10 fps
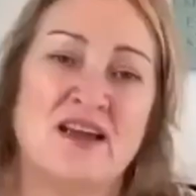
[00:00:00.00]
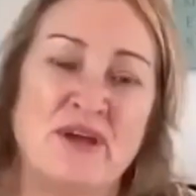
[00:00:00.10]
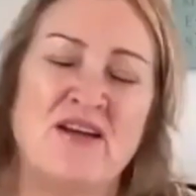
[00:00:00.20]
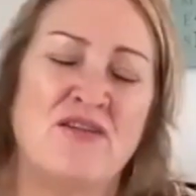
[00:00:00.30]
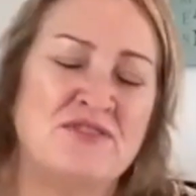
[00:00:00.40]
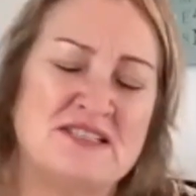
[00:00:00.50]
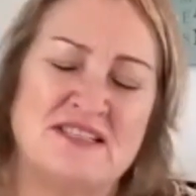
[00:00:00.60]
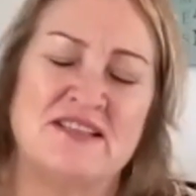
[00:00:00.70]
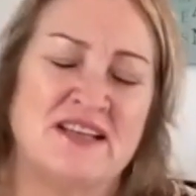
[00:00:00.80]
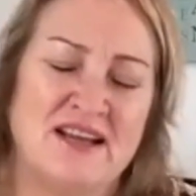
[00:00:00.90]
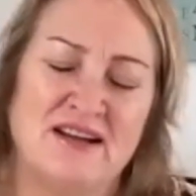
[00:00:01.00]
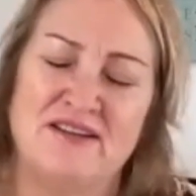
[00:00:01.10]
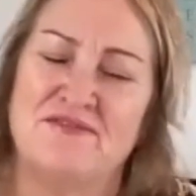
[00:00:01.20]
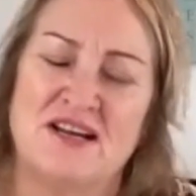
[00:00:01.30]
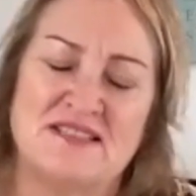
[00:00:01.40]
I mean, obviously the legal
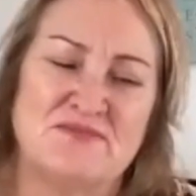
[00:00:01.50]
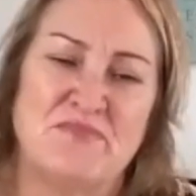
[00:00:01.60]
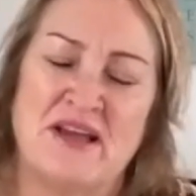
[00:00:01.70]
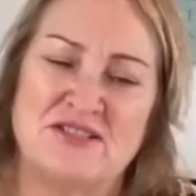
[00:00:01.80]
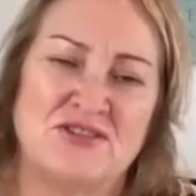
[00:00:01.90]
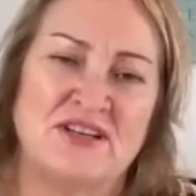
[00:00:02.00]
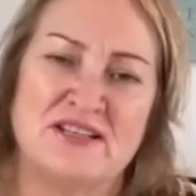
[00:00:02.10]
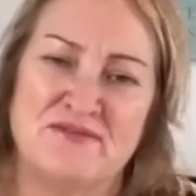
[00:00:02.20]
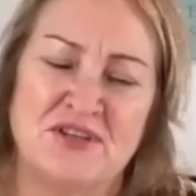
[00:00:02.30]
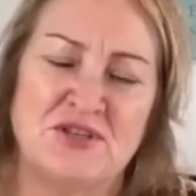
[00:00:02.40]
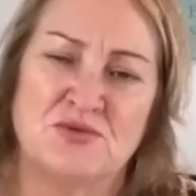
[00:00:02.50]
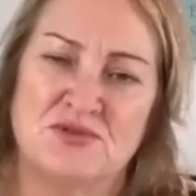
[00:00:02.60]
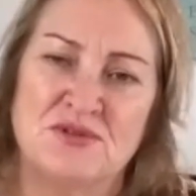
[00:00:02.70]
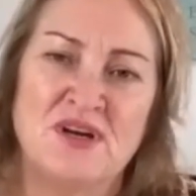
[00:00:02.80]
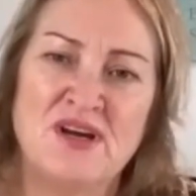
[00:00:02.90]
advice is based on
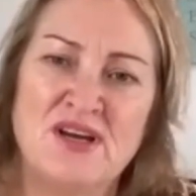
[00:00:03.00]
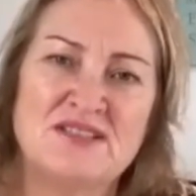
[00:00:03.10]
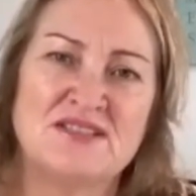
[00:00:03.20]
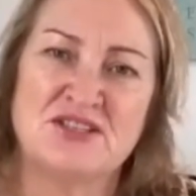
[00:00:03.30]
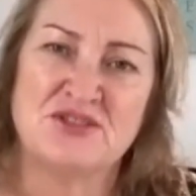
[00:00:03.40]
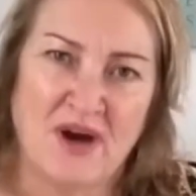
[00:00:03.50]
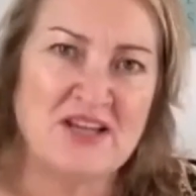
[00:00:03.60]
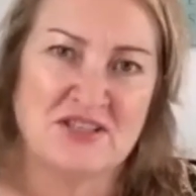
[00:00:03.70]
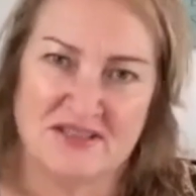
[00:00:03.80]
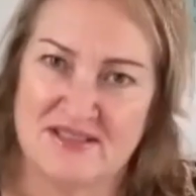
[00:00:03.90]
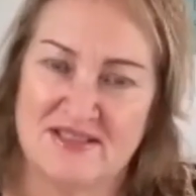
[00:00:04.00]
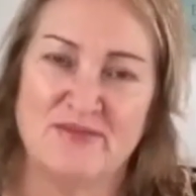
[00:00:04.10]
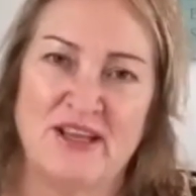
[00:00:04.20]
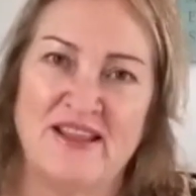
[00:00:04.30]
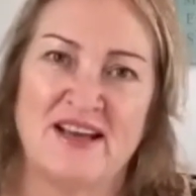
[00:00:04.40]
individual situations. I
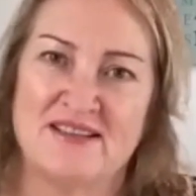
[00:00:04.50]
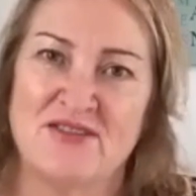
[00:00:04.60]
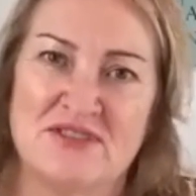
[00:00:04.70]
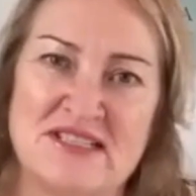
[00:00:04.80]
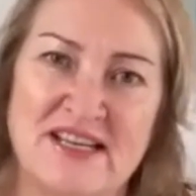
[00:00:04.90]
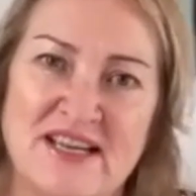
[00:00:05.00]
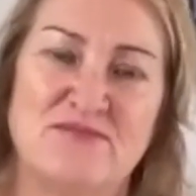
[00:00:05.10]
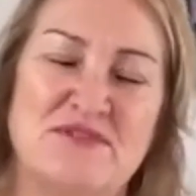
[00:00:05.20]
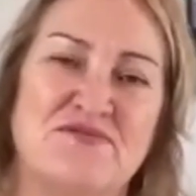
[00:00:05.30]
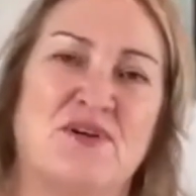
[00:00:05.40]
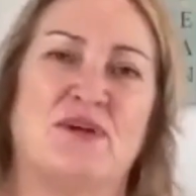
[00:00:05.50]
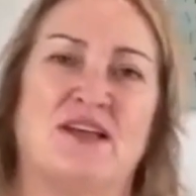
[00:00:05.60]
mean, that obviously comes from